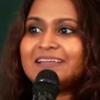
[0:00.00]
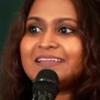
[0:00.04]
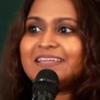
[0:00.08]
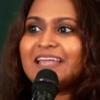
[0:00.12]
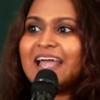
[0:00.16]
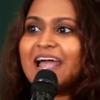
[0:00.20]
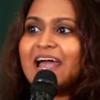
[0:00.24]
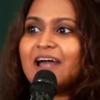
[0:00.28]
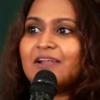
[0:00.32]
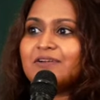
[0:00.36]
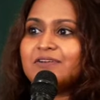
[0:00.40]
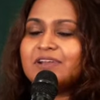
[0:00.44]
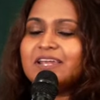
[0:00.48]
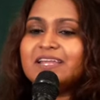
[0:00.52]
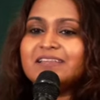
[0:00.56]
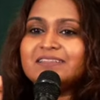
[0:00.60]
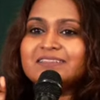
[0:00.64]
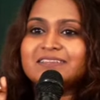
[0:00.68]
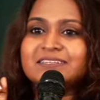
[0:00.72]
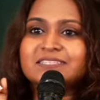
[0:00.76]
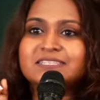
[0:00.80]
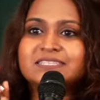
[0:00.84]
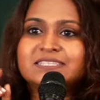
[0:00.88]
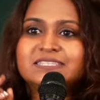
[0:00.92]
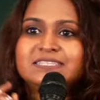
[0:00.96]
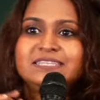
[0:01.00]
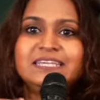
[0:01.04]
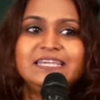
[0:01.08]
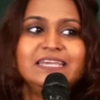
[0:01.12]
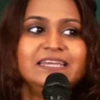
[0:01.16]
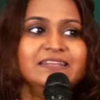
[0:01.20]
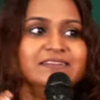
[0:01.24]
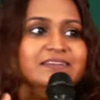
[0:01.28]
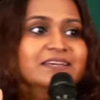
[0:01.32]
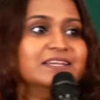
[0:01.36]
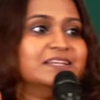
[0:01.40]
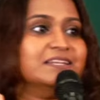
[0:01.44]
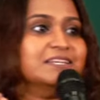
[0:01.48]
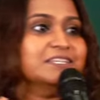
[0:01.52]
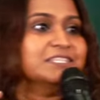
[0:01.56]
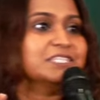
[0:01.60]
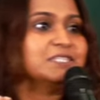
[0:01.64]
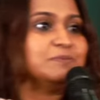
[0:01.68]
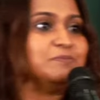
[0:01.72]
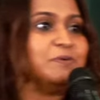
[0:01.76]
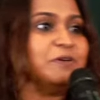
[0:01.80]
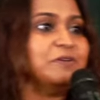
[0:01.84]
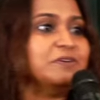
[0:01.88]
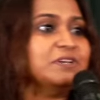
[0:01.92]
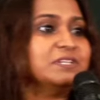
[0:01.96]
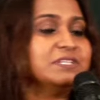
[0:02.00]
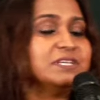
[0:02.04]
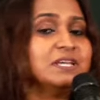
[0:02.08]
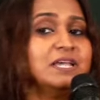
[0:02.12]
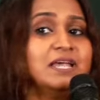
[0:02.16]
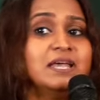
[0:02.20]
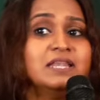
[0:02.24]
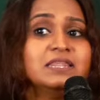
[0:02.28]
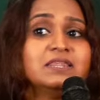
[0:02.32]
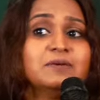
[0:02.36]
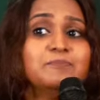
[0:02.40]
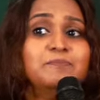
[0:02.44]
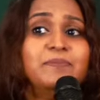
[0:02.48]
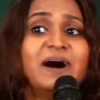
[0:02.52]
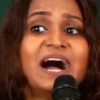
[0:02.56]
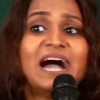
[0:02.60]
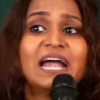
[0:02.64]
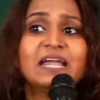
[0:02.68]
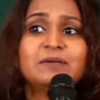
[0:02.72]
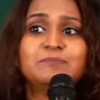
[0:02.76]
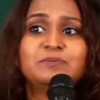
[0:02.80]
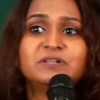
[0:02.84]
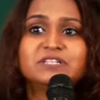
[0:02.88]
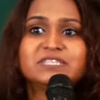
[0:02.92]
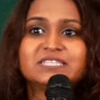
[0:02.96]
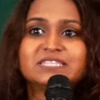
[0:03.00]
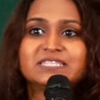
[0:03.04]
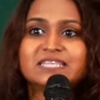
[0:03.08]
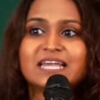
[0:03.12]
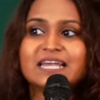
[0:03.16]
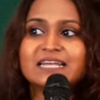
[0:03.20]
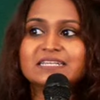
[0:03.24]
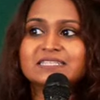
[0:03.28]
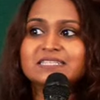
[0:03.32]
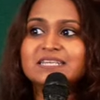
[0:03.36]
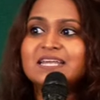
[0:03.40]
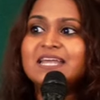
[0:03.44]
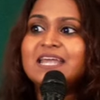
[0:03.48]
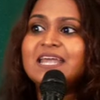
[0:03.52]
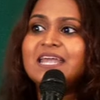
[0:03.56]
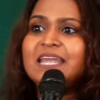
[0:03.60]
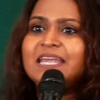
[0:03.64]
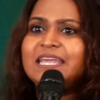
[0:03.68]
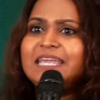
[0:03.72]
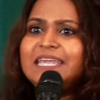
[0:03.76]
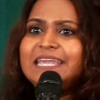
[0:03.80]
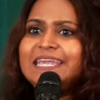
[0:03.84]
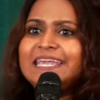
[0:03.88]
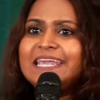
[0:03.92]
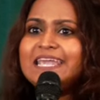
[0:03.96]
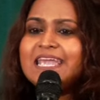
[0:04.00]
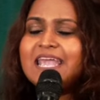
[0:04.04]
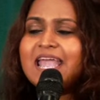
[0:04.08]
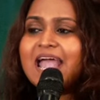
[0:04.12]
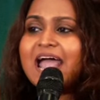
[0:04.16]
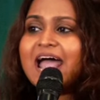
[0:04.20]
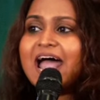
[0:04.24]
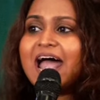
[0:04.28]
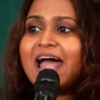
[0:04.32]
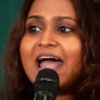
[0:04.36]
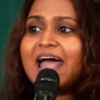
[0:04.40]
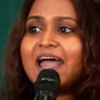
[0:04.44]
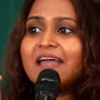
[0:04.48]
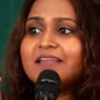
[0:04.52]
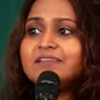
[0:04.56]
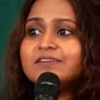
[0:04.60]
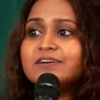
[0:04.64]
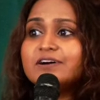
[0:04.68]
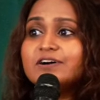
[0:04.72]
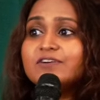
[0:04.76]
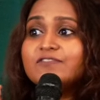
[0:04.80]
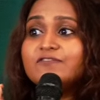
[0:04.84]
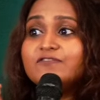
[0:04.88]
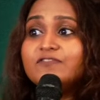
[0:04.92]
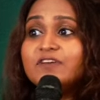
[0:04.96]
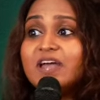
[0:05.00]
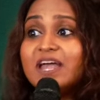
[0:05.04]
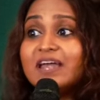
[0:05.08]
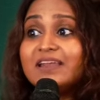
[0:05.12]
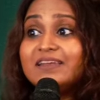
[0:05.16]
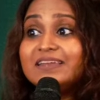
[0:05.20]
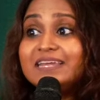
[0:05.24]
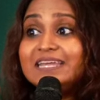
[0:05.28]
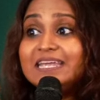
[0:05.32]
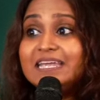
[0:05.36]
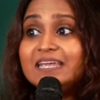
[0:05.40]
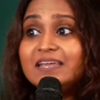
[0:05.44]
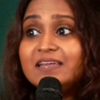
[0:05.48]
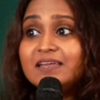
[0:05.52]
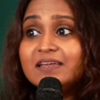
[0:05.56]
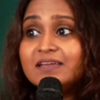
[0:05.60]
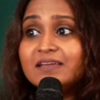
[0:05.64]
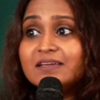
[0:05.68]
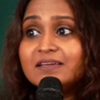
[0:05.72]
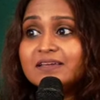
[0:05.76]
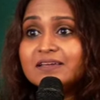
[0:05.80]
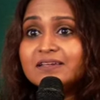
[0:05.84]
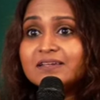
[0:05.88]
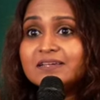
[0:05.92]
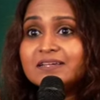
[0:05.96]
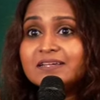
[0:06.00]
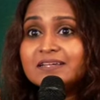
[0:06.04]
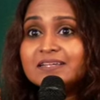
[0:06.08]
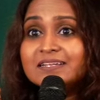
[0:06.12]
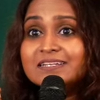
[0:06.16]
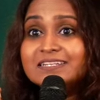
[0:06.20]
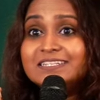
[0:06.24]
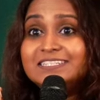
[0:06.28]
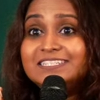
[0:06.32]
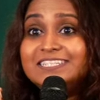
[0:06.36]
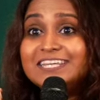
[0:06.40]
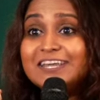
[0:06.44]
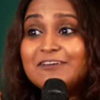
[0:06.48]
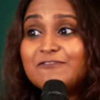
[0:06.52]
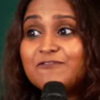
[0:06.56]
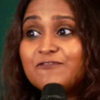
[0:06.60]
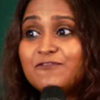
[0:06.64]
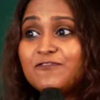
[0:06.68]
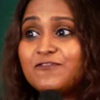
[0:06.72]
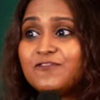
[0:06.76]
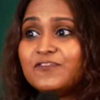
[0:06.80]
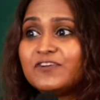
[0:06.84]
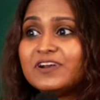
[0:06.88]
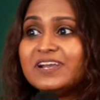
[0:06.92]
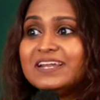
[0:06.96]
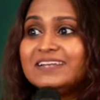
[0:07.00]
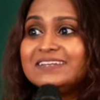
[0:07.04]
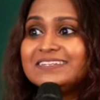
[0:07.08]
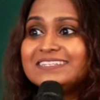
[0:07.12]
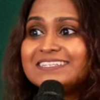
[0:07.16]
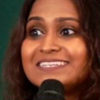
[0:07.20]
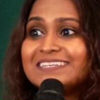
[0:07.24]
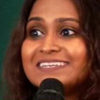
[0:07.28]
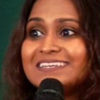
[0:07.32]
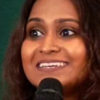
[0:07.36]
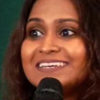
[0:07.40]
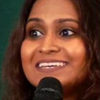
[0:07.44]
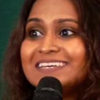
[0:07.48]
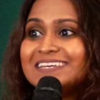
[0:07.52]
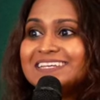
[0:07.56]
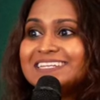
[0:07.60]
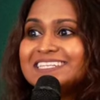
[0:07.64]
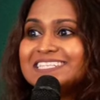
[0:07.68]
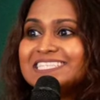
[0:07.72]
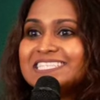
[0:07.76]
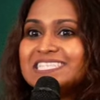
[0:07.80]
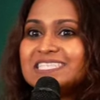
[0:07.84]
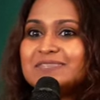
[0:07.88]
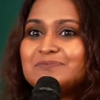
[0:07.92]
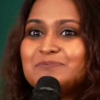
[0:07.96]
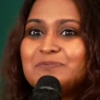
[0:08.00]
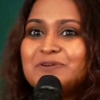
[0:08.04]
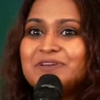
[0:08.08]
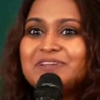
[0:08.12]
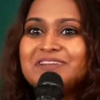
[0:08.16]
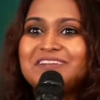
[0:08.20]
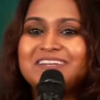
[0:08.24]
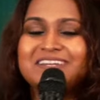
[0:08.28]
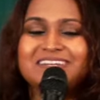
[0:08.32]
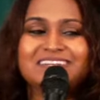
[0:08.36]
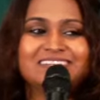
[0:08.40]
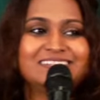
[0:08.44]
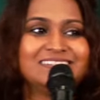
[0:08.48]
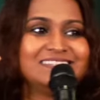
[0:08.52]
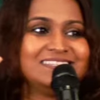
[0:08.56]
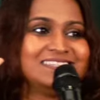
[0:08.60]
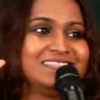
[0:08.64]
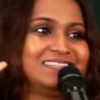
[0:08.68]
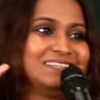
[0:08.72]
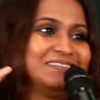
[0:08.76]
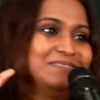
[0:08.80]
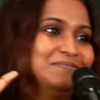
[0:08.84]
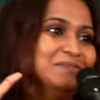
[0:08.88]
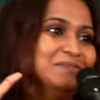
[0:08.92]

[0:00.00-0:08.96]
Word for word: carrying the seed in his spirit. The Bible says he had a very different spirit